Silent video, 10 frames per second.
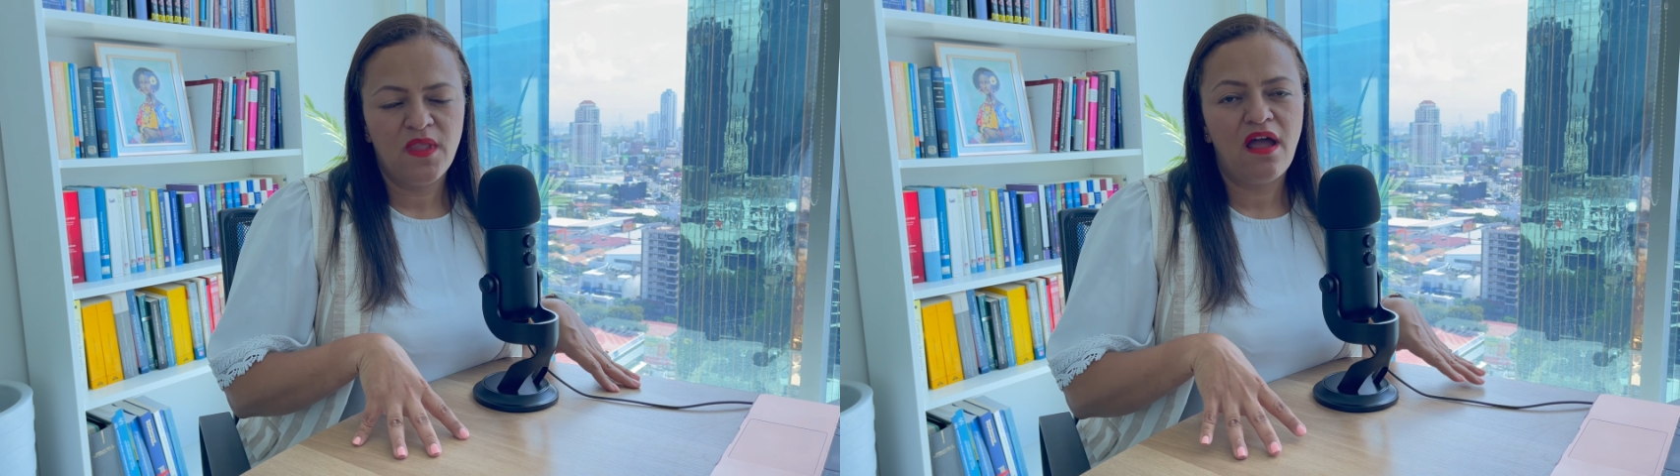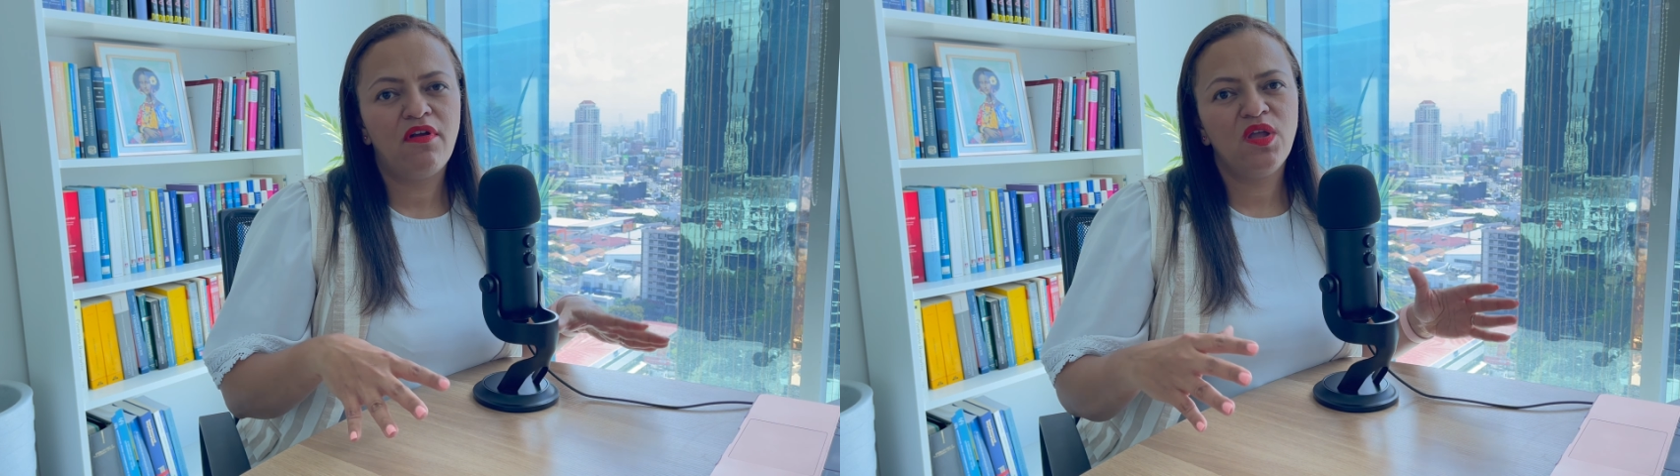
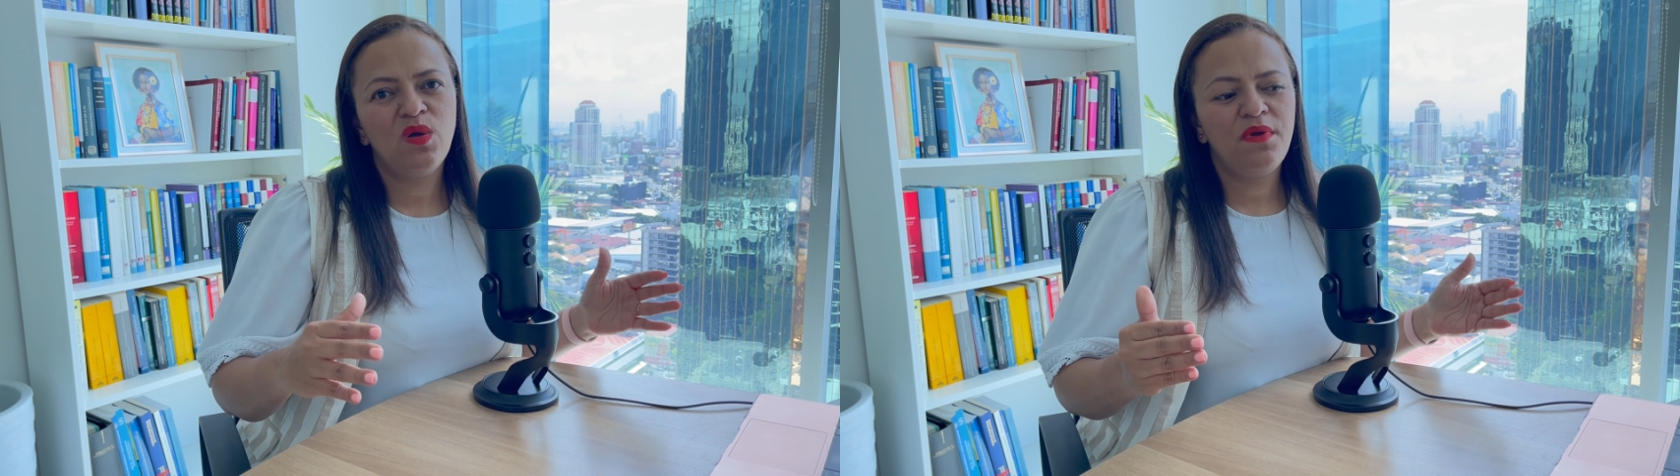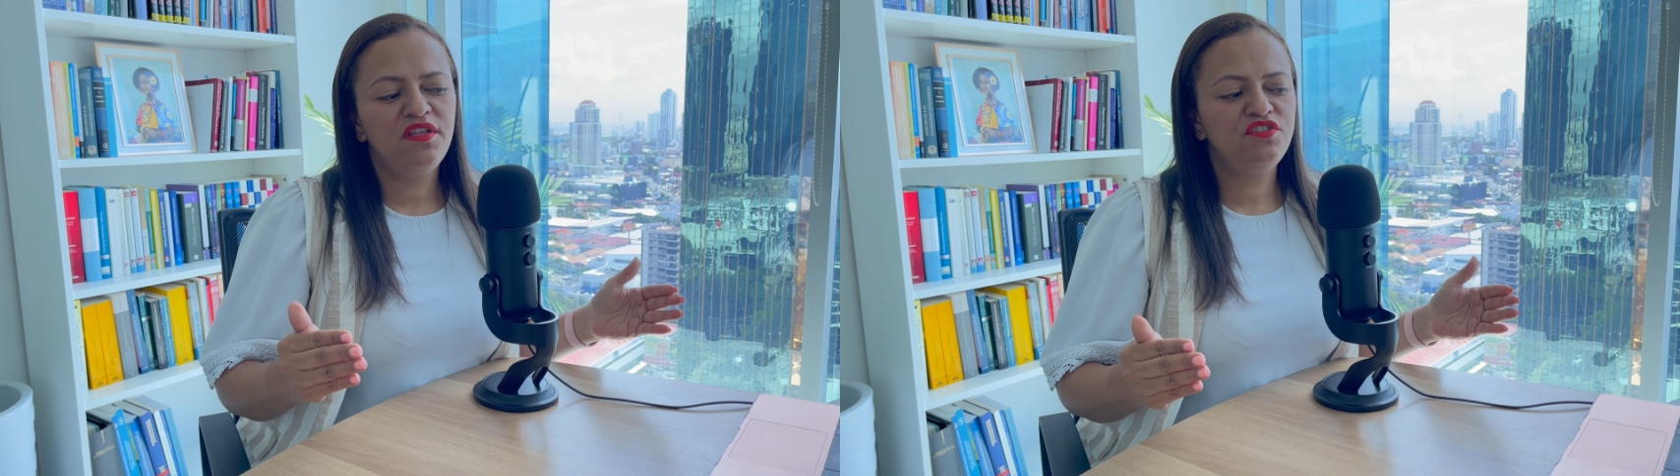I
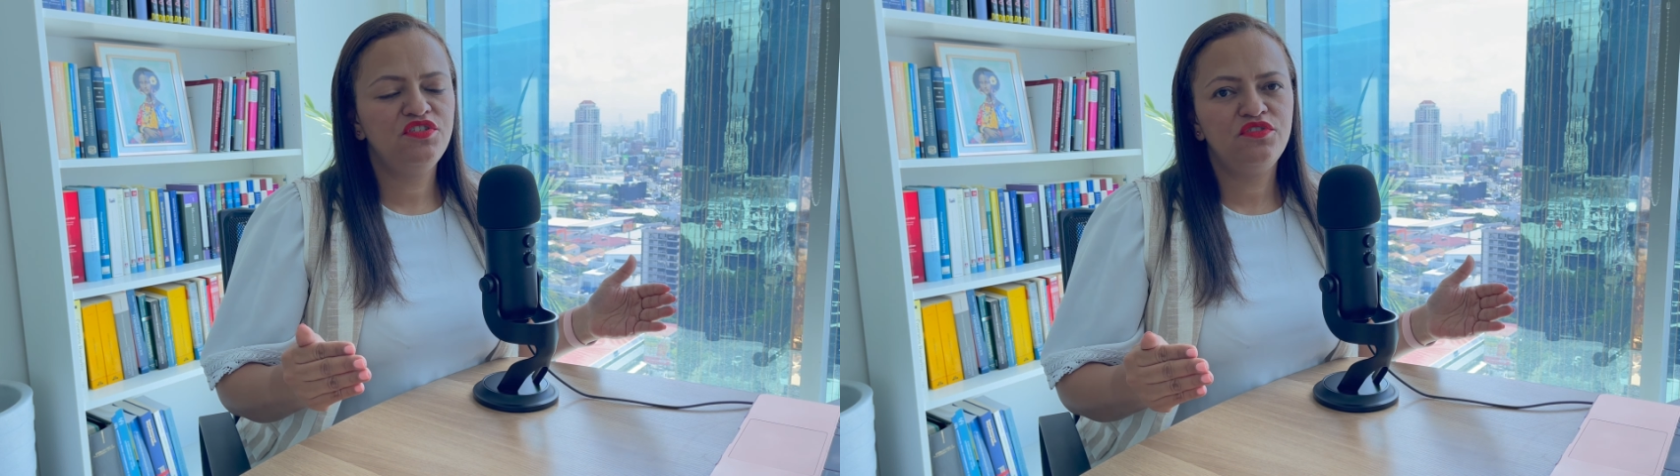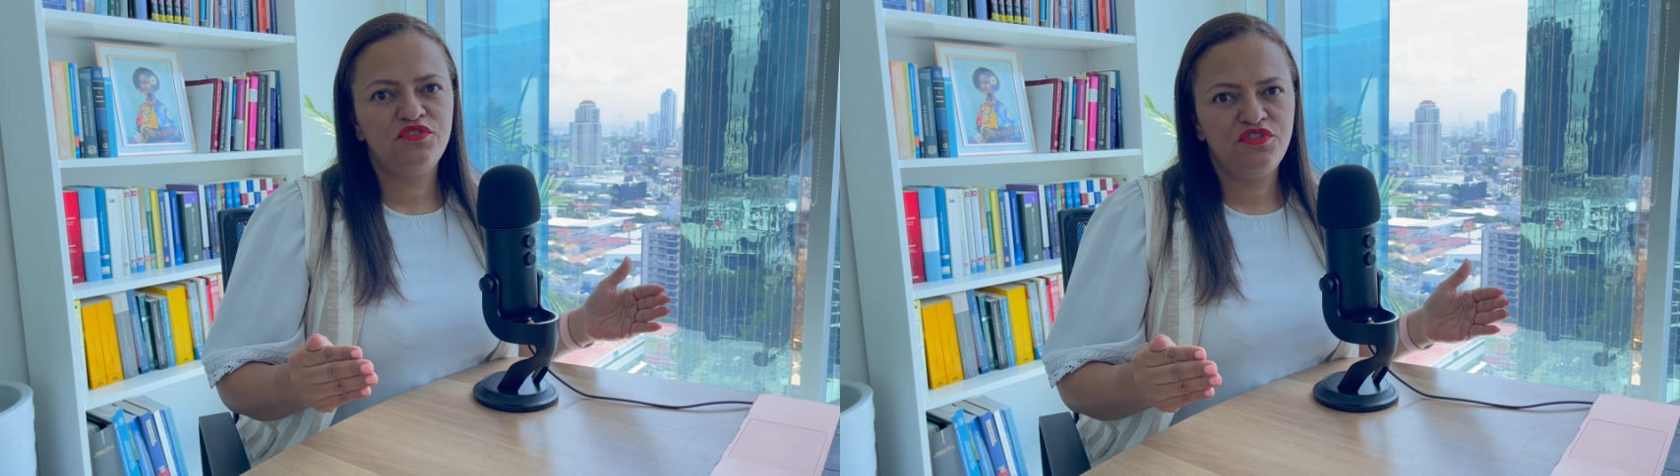recommend
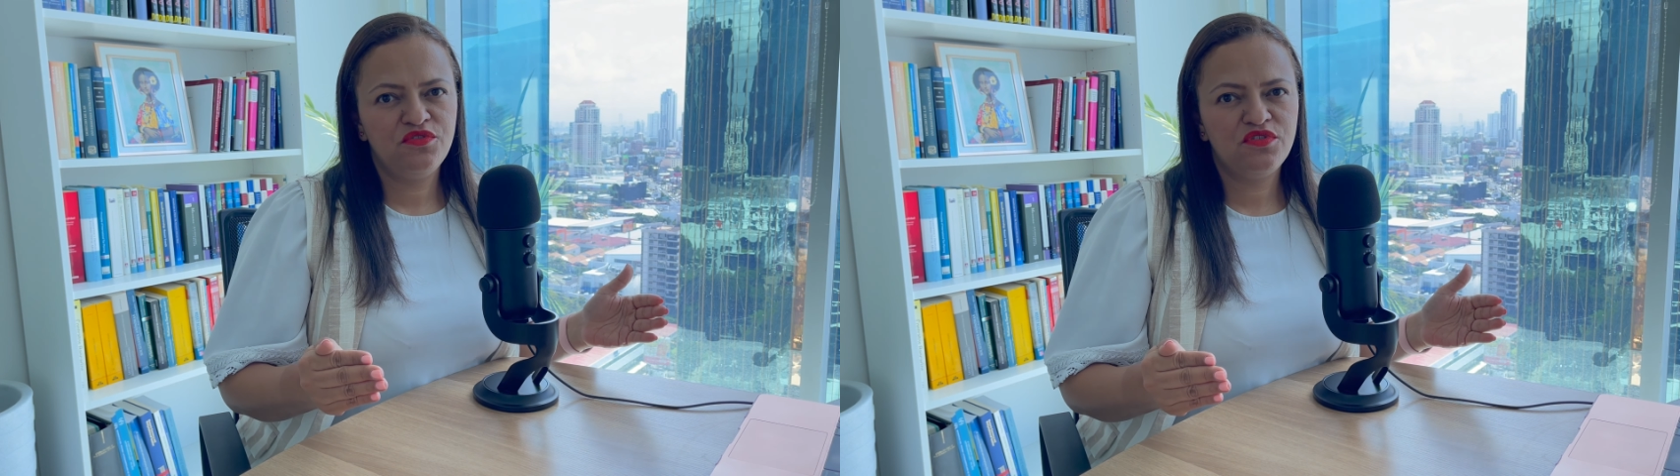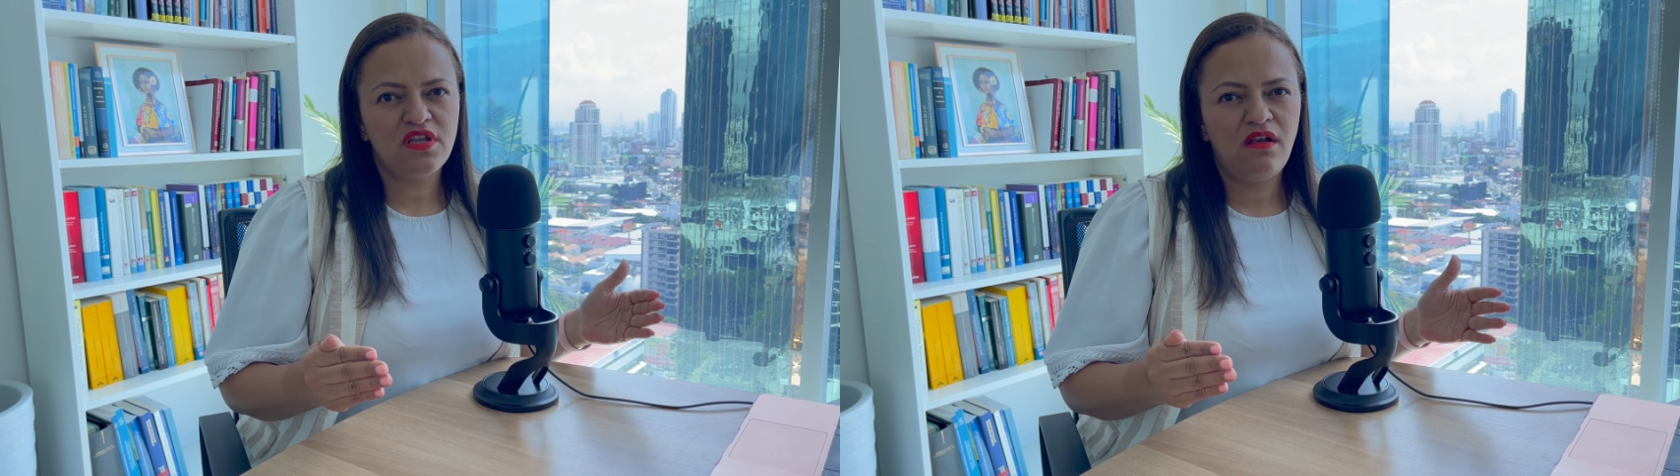you to
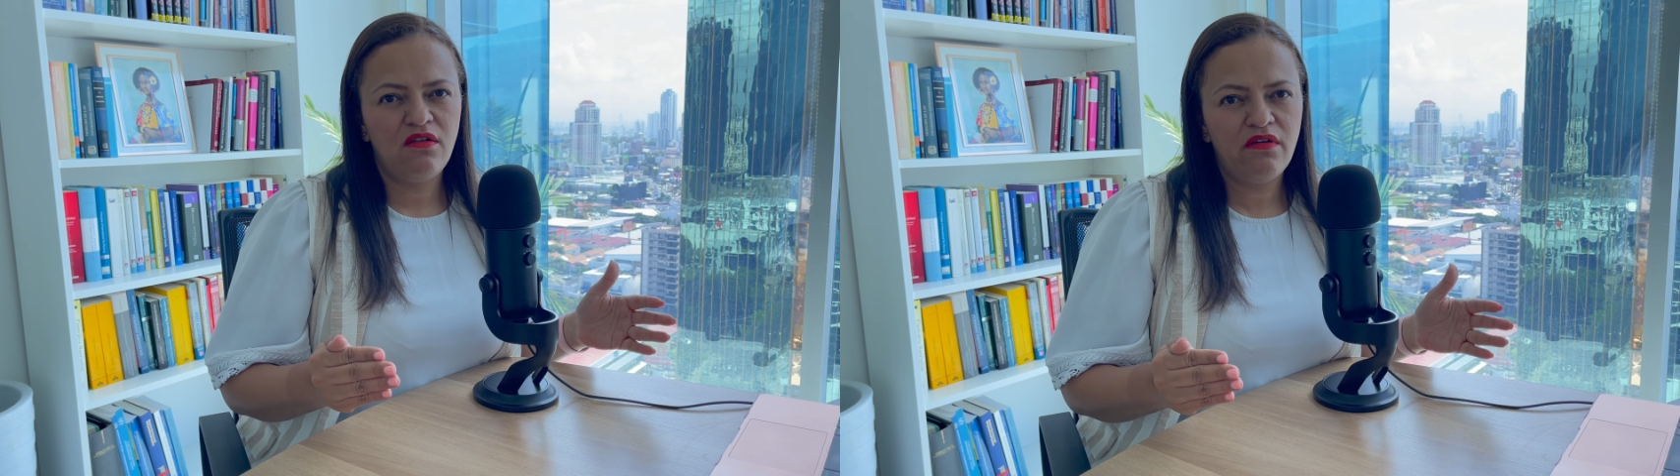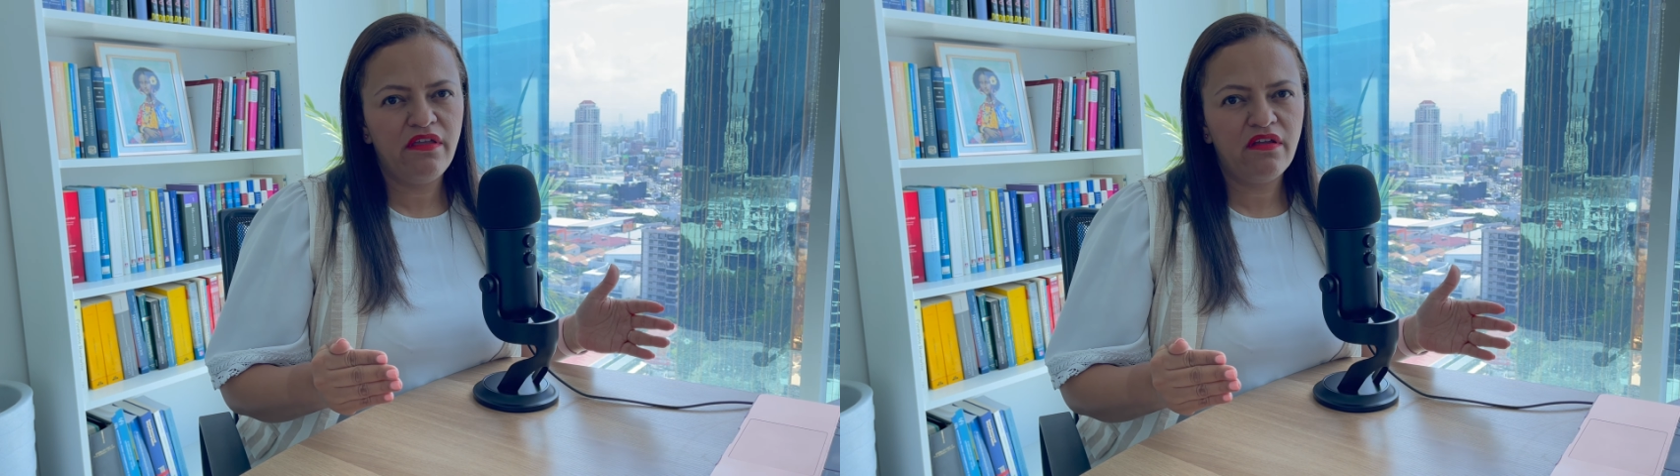use a
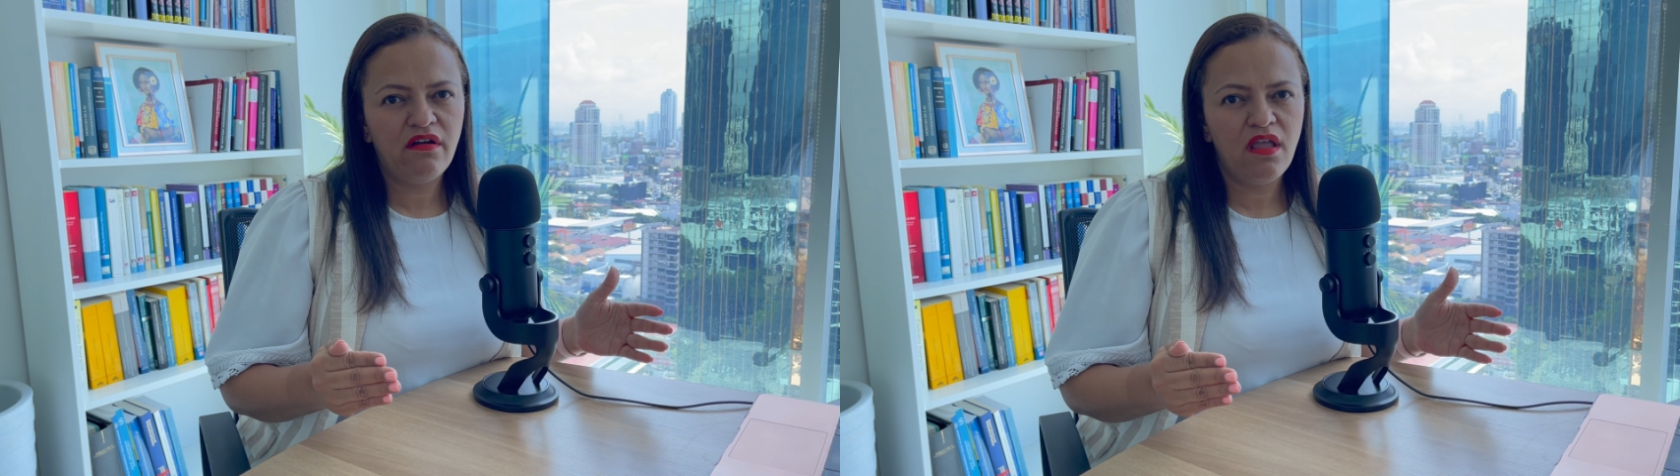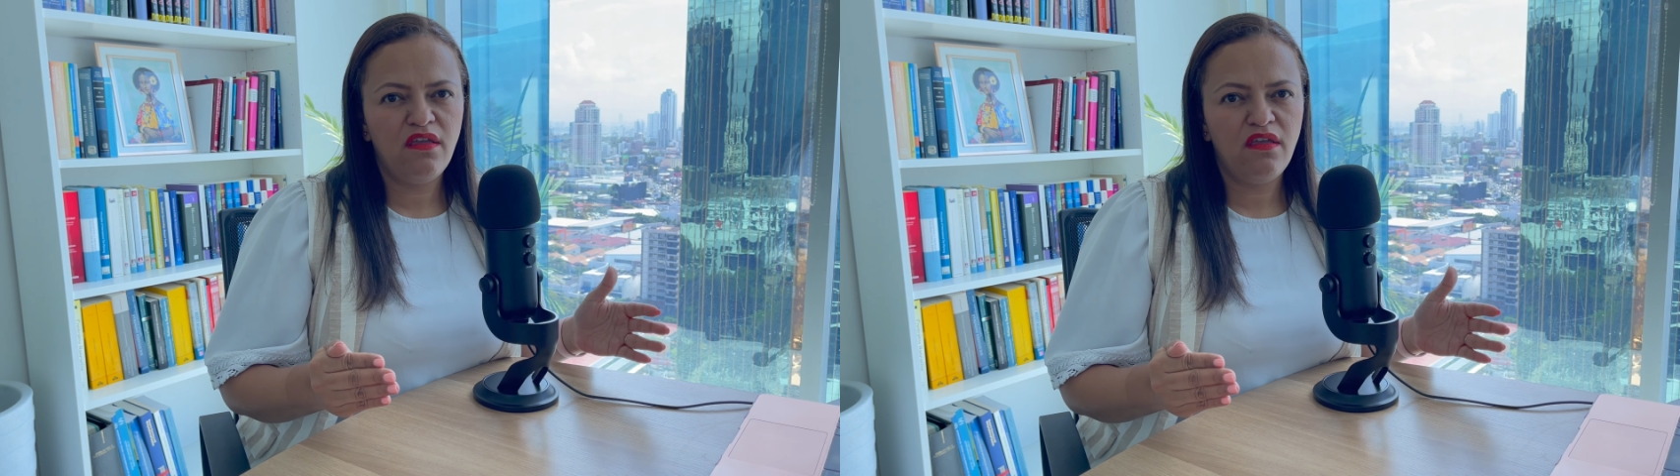lawyer